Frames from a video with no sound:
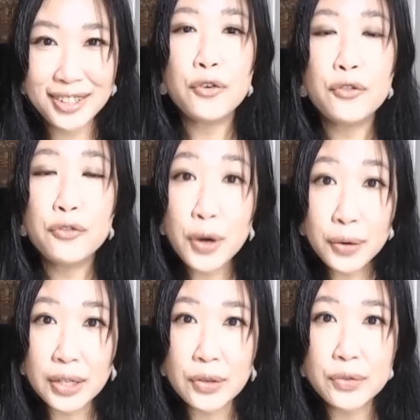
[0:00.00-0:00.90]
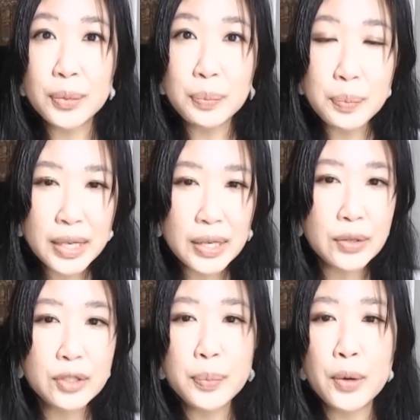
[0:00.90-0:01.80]
Focus
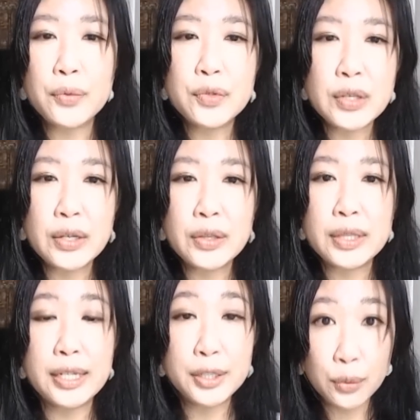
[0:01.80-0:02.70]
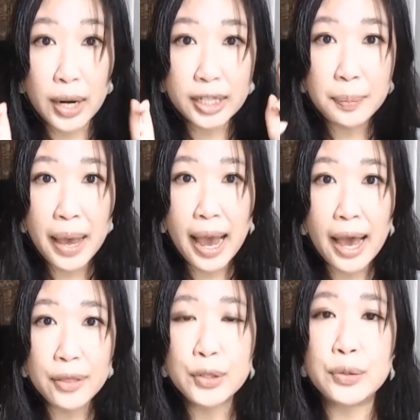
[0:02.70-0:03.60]
means both seeing the direct
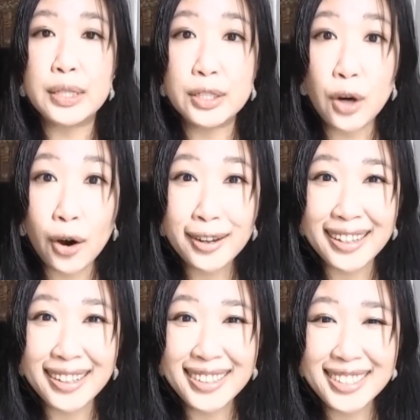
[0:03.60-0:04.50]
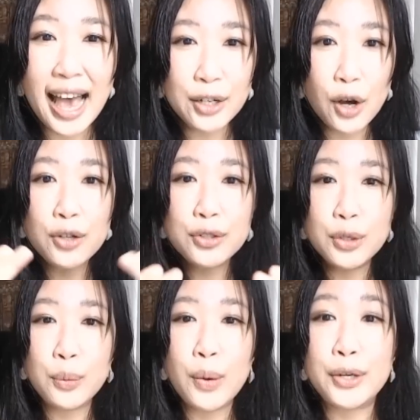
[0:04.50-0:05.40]
path to the target and also
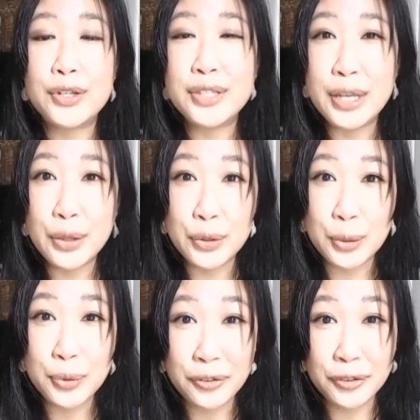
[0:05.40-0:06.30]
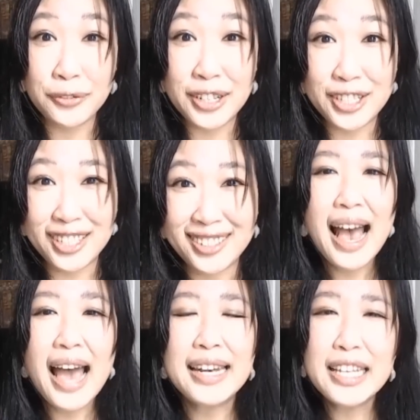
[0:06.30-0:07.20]
what you're seeing through your peripheral vision.
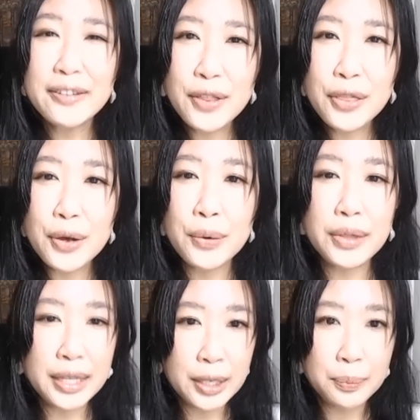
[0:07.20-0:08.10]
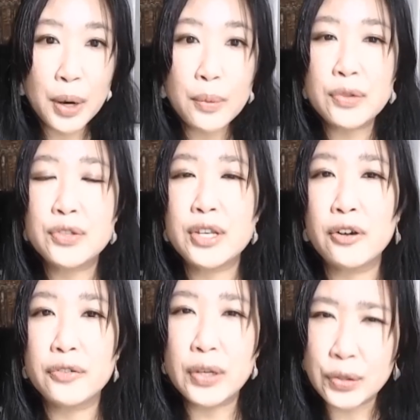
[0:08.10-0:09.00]
And even though the bow
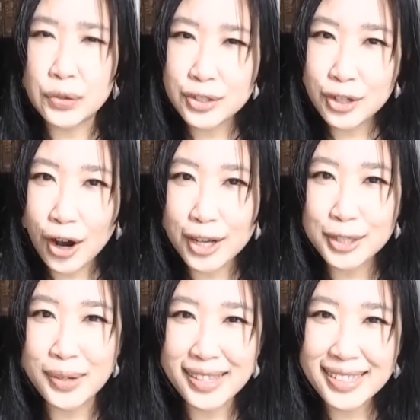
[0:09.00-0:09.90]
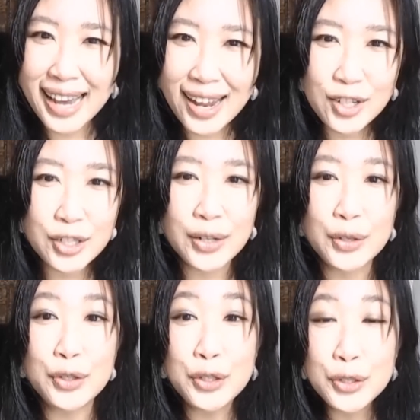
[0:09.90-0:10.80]
itself is taught with tension,
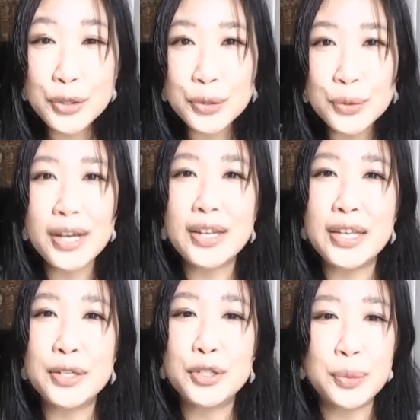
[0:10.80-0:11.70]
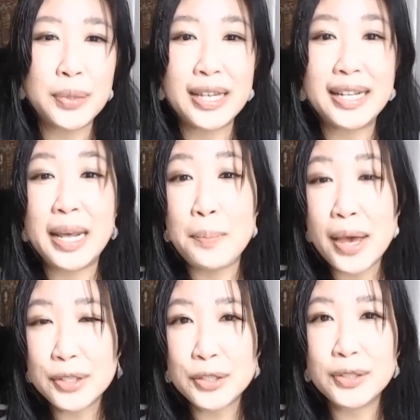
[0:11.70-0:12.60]
you need to be in a
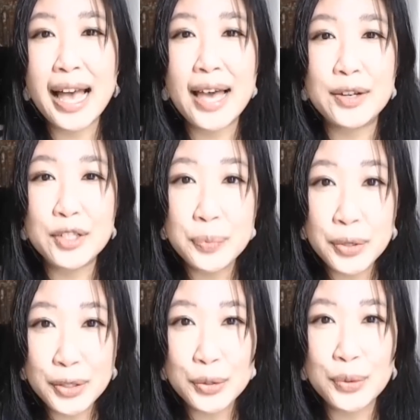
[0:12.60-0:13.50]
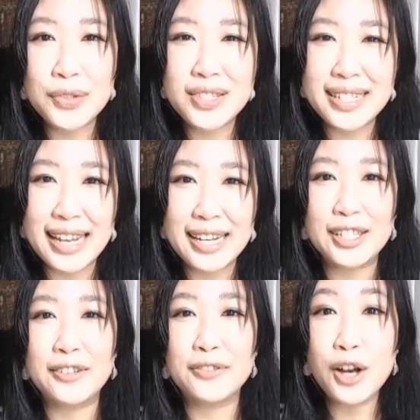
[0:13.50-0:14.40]
mental and spiritual state
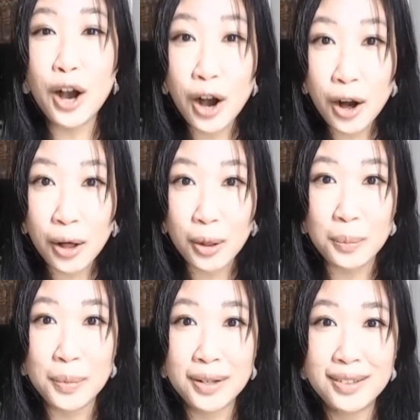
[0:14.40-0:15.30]
of calm.